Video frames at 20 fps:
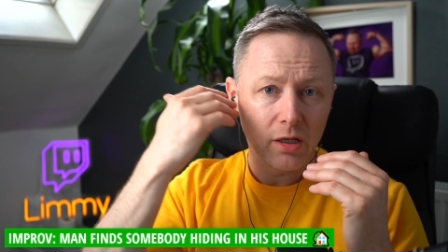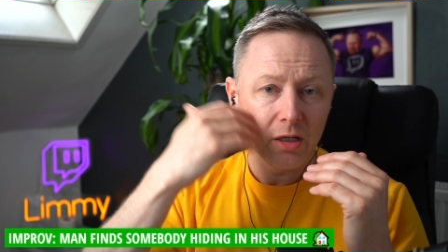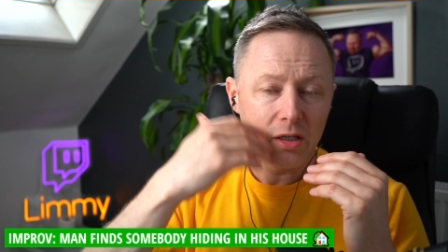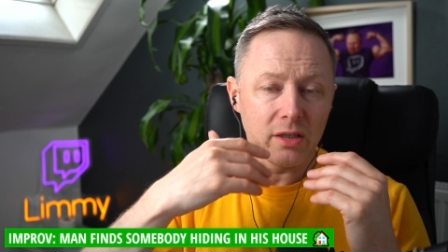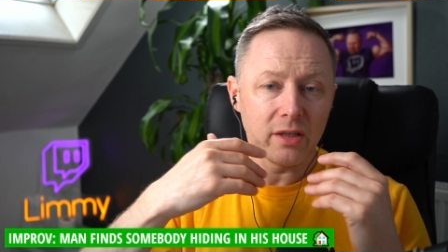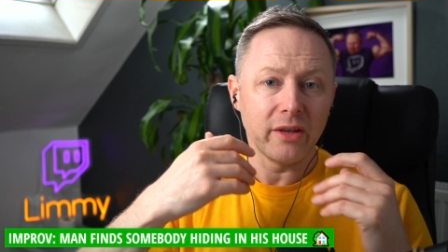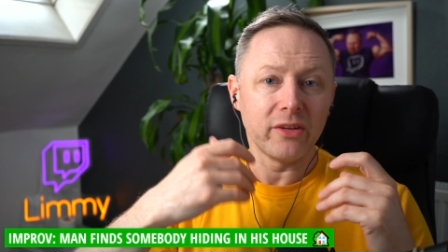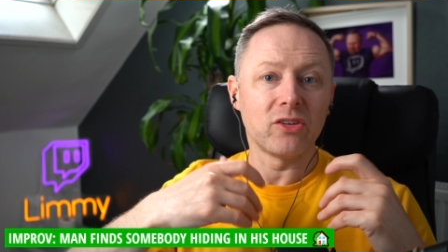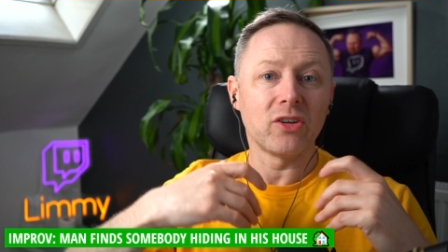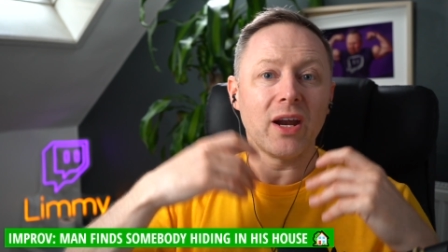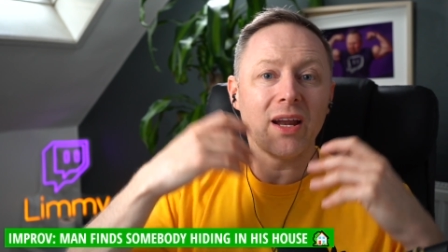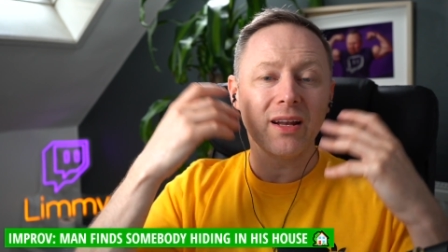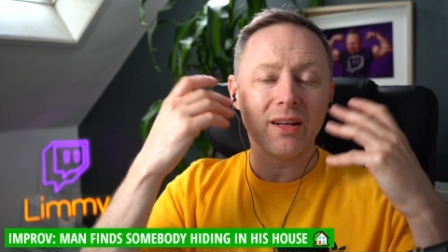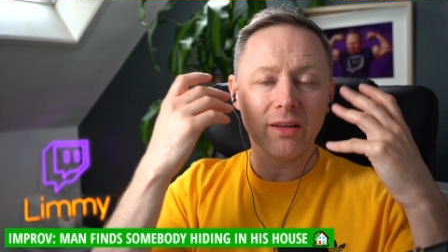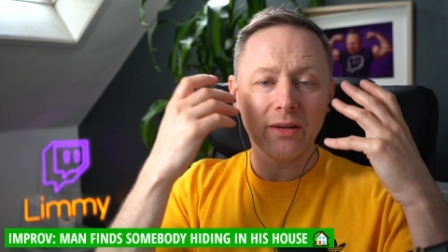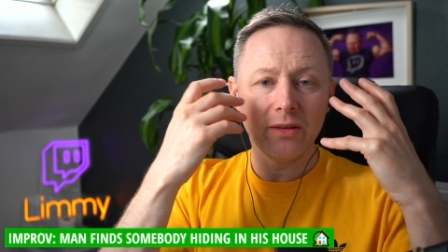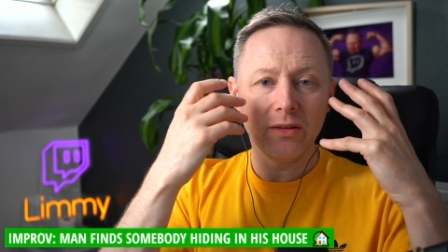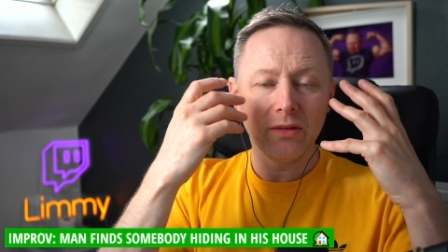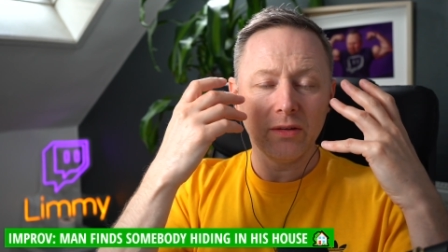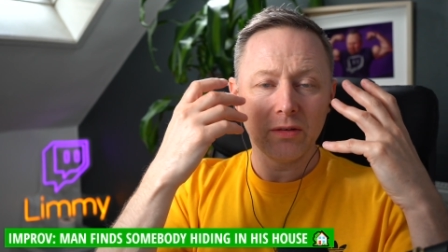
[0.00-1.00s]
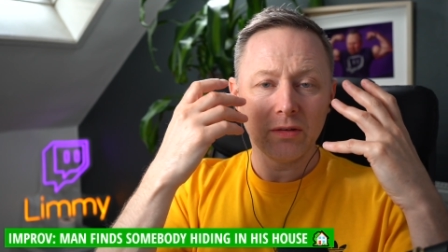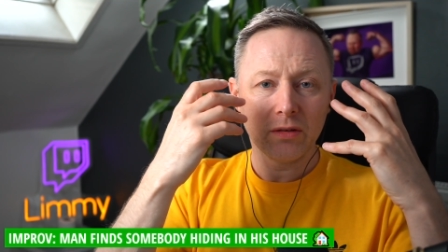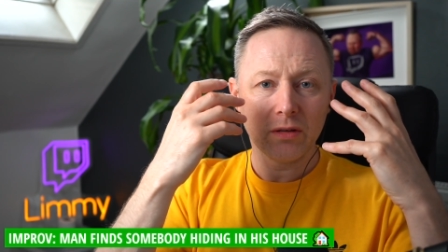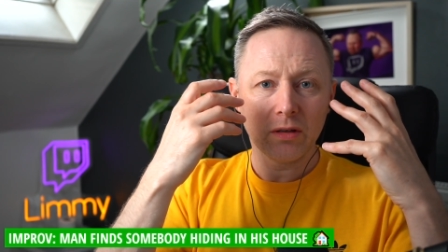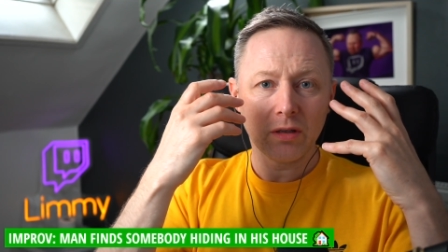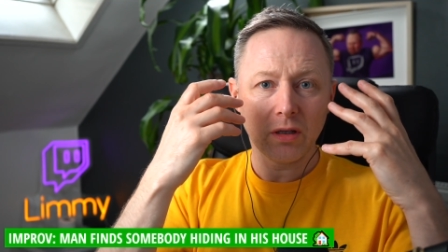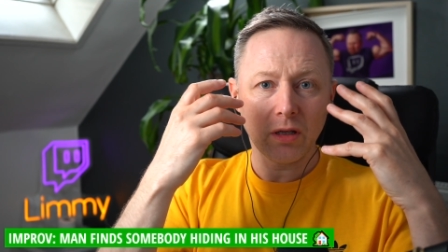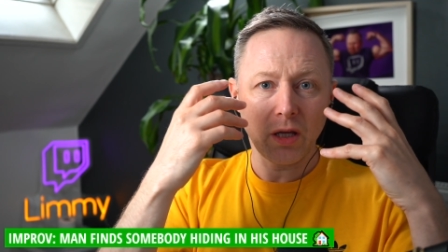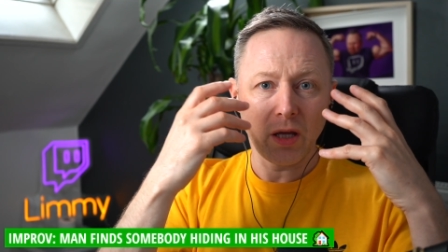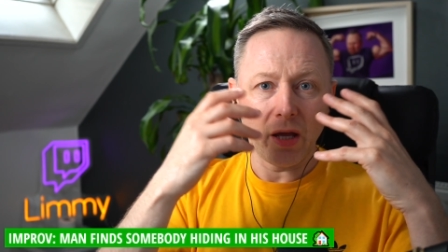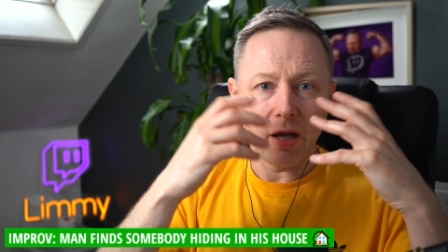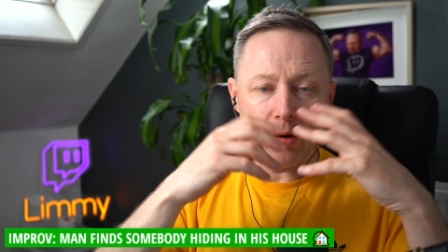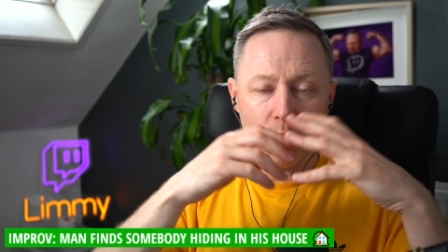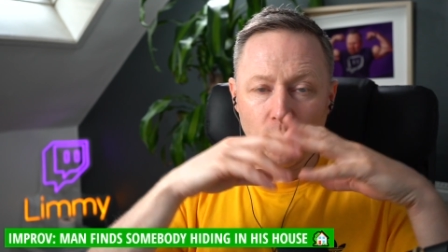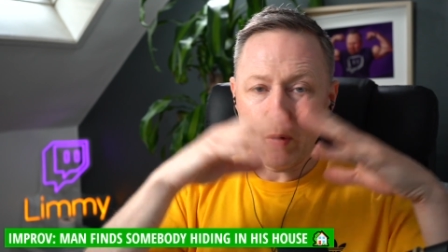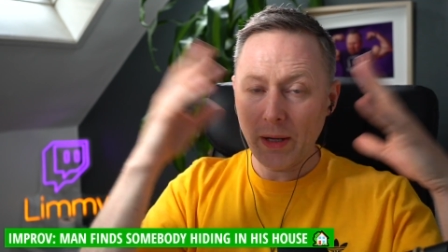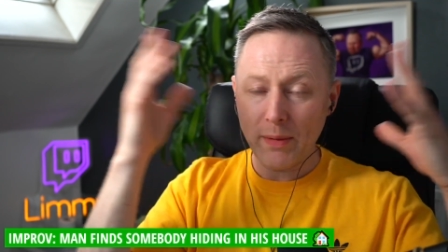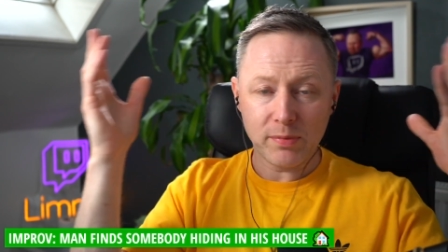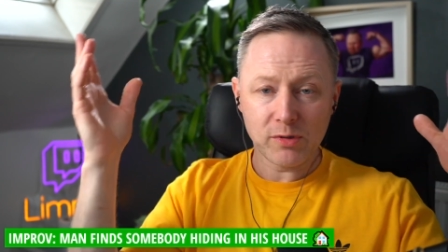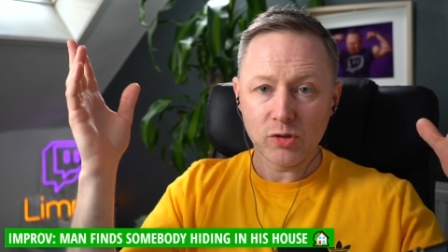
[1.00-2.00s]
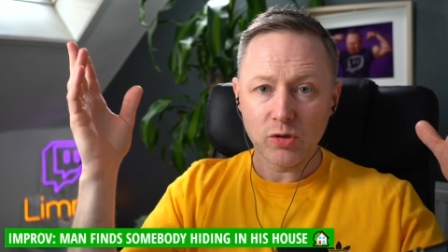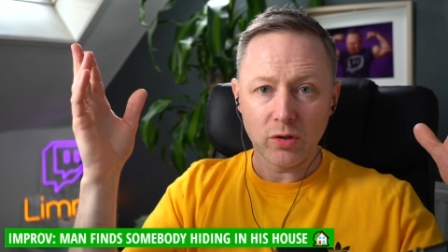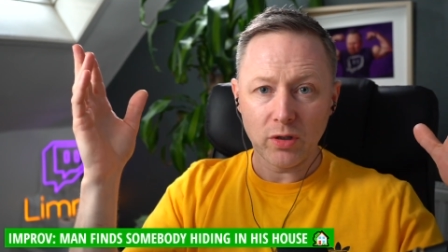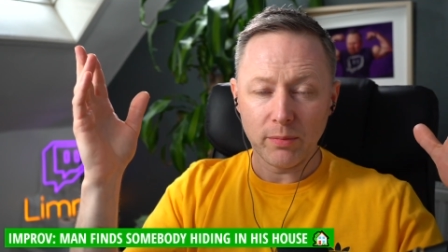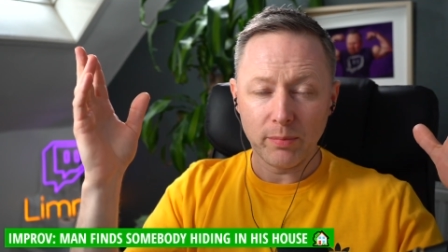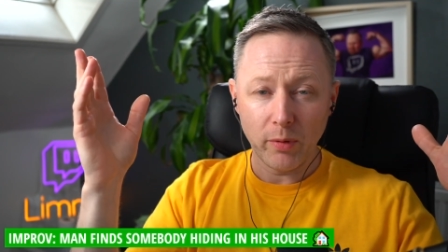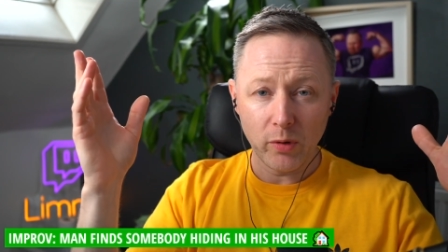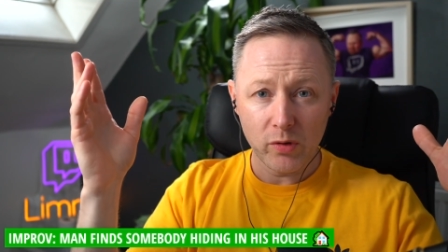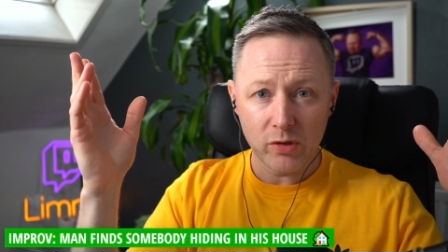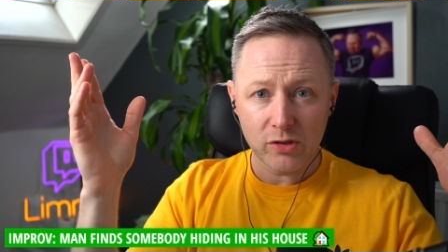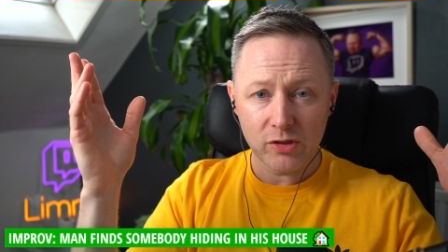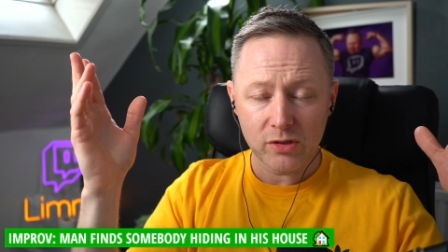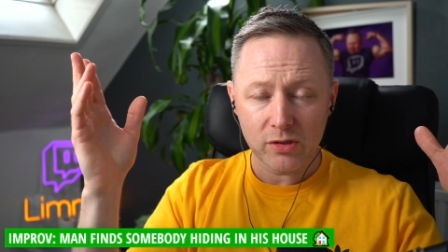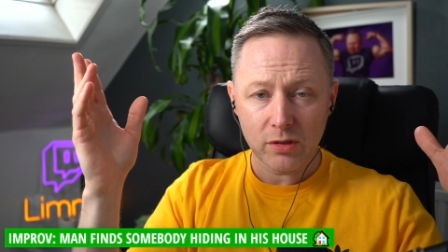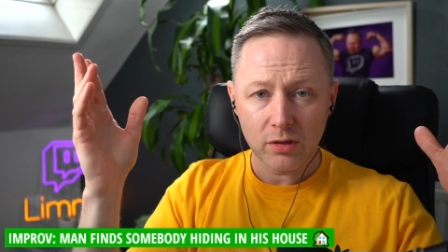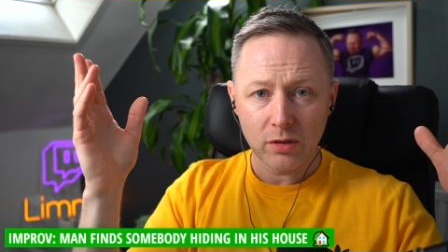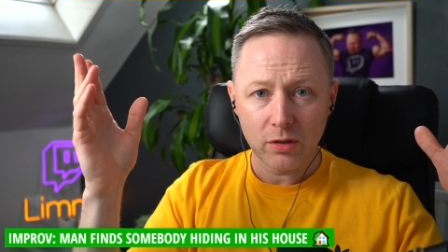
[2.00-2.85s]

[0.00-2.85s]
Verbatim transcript: the adrenaline uh, wipes out the booze.